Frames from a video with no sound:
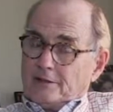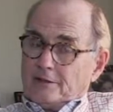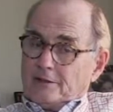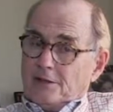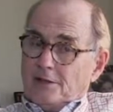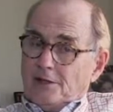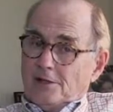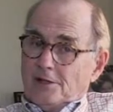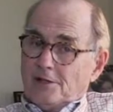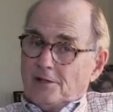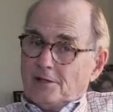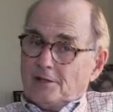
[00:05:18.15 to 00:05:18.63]

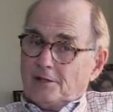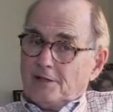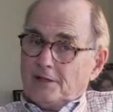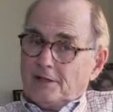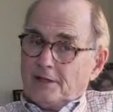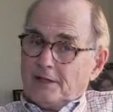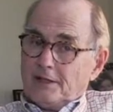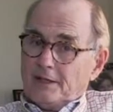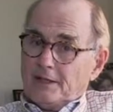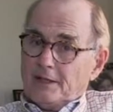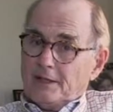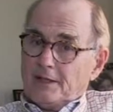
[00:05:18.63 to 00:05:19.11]

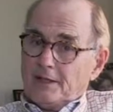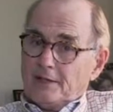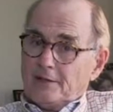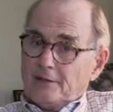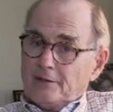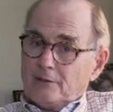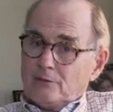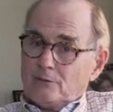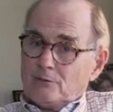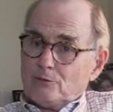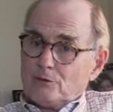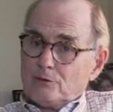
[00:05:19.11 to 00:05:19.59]

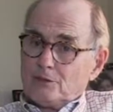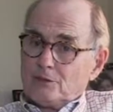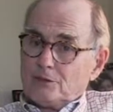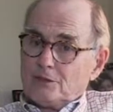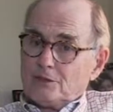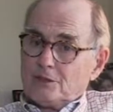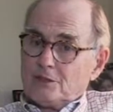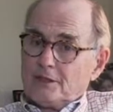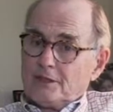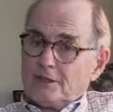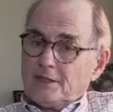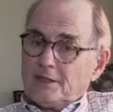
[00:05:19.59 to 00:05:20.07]
And it
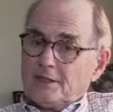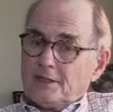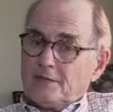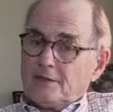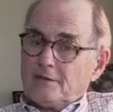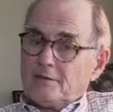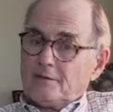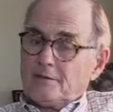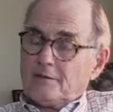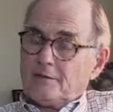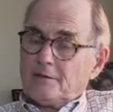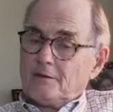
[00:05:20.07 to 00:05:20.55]
was a